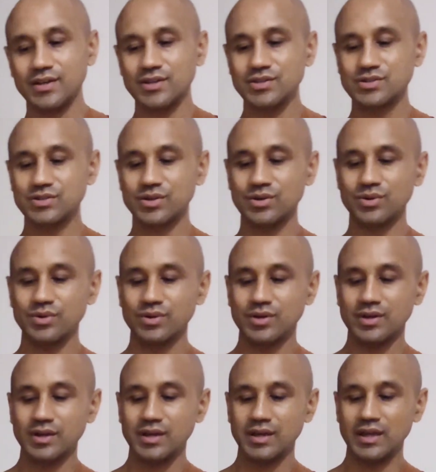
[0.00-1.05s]
So
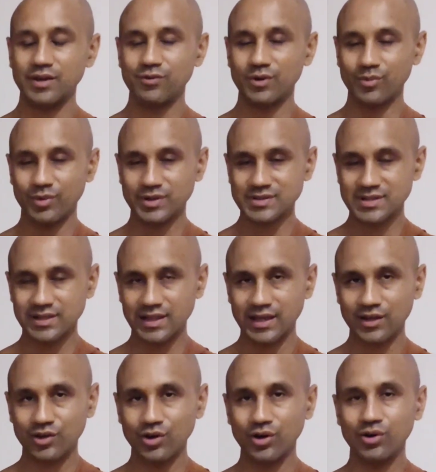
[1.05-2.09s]
if one wants to
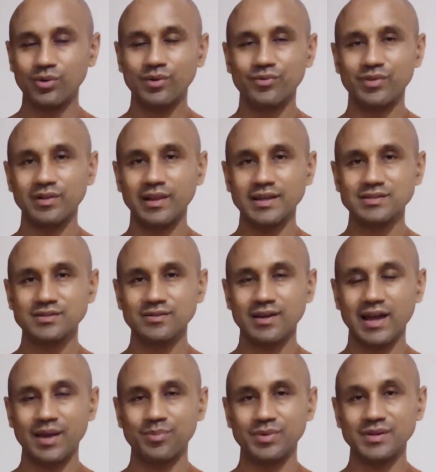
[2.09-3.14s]
let go of the lesser
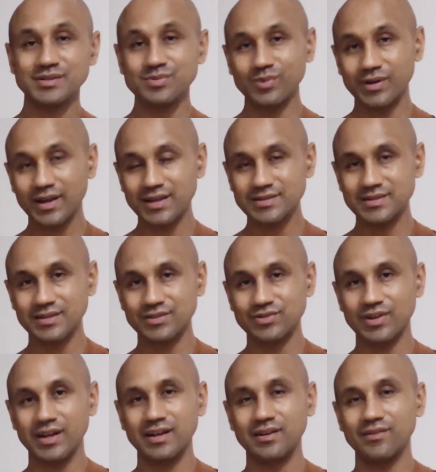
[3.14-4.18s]
happiness, one has to
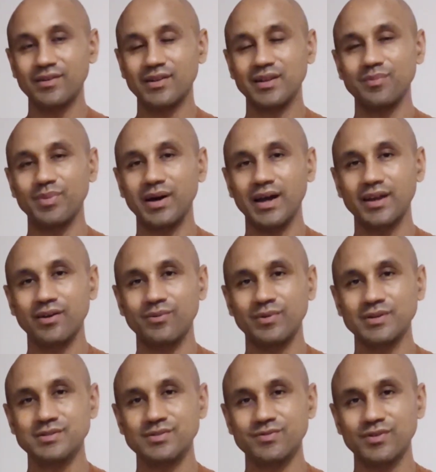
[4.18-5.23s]
try to develop higher
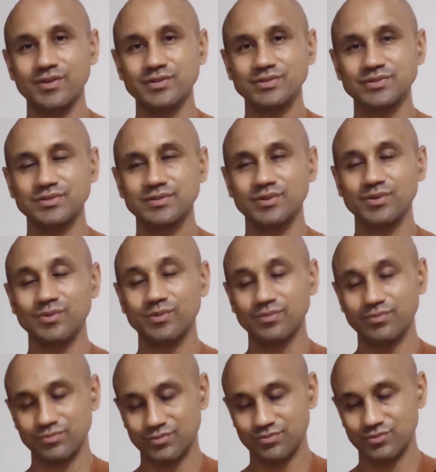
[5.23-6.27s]
ones first, or
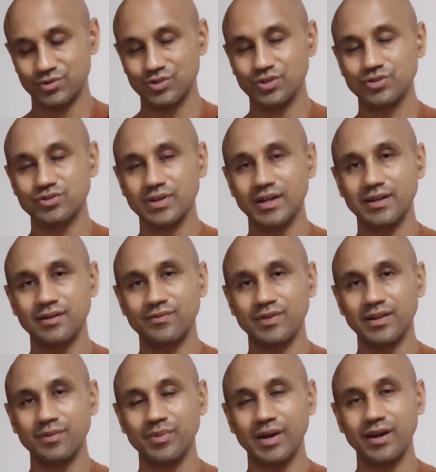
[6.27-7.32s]
should try to
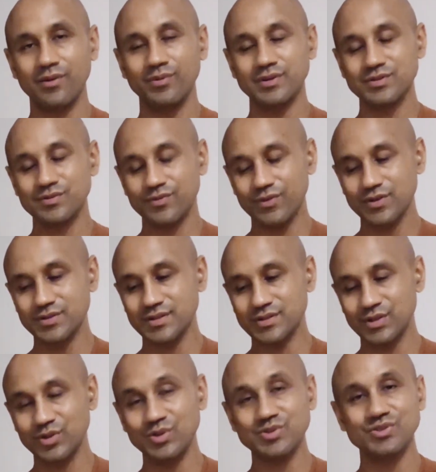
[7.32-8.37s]
develop higher ones first.
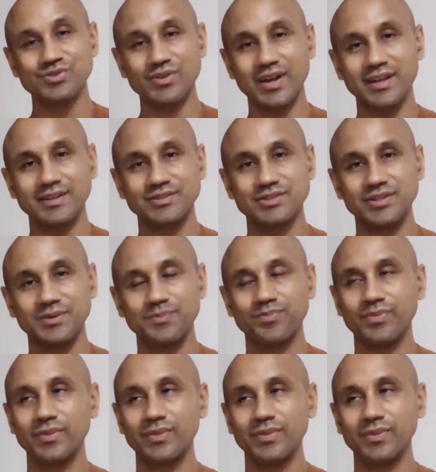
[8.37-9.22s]
It's a good strategy.